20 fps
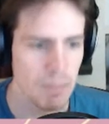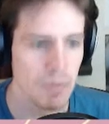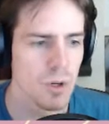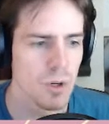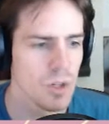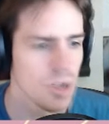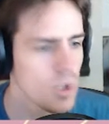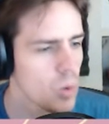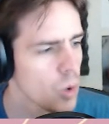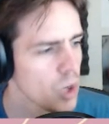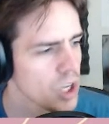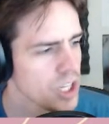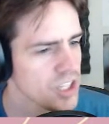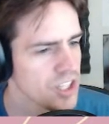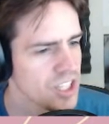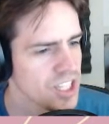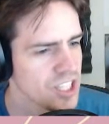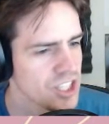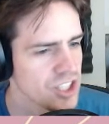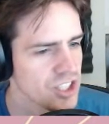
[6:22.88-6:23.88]
People walk
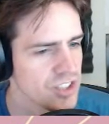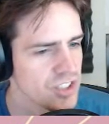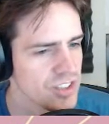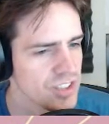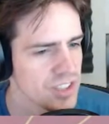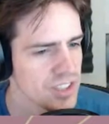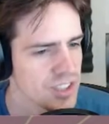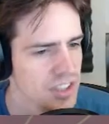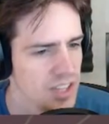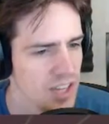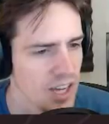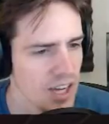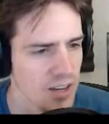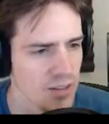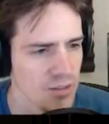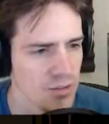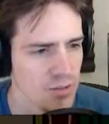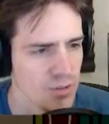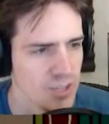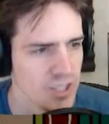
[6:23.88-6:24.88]
into kitchens
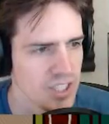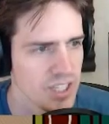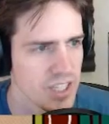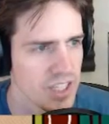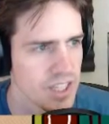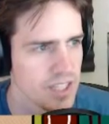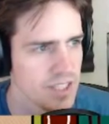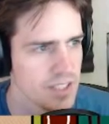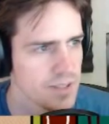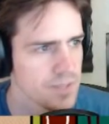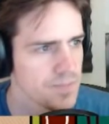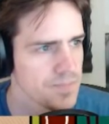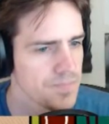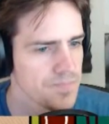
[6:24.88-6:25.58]
every day.